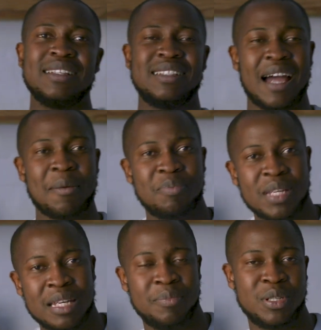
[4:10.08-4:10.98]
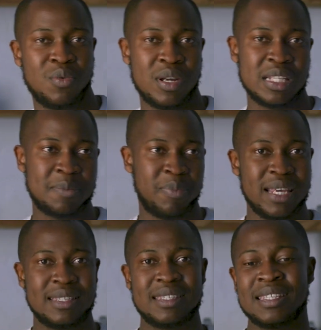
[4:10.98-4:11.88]
Jump in between
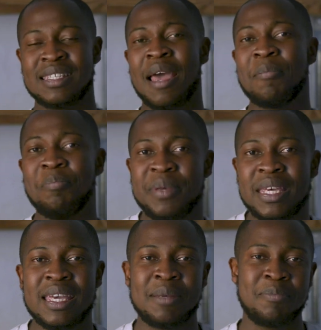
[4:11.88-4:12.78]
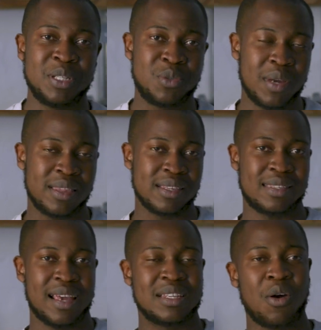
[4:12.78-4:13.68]
spaces, be in between the
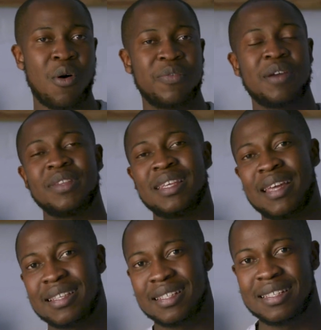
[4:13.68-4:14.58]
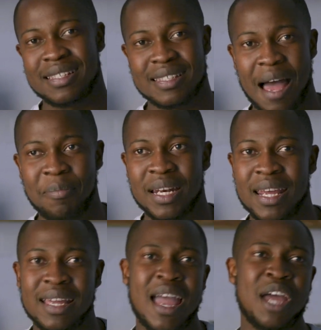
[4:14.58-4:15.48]
center of everything as it is
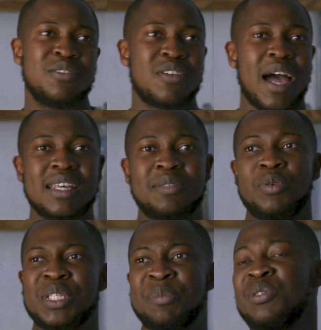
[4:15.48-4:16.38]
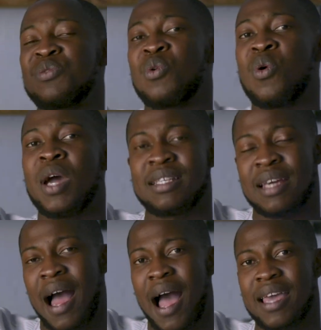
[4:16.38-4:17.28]
happening. Try as possible to go at a
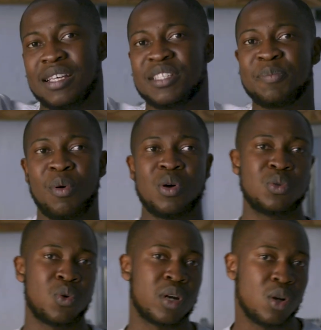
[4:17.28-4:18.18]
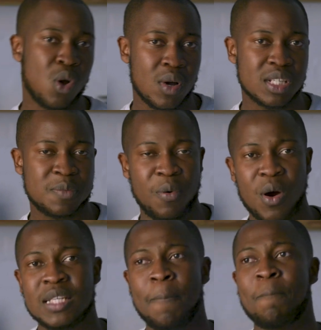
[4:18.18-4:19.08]
higher spot or a lower
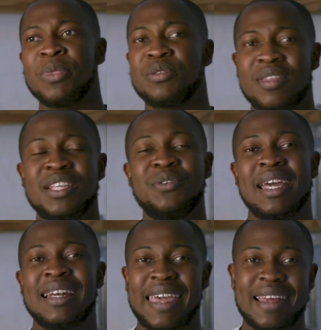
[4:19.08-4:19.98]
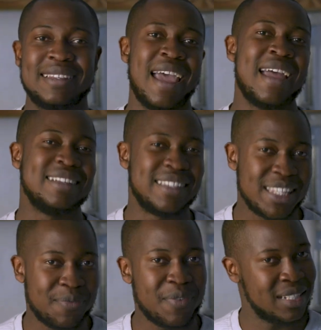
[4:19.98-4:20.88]
spot so that you can get
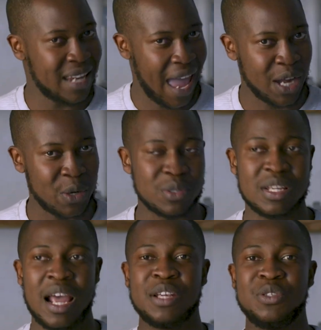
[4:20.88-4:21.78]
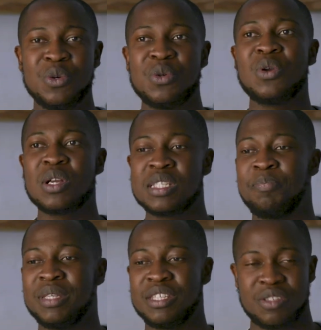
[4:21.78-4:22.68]
different angles. Do not
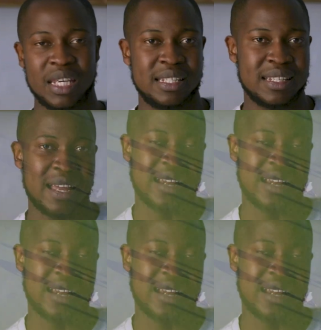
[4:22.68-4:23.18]
be stationary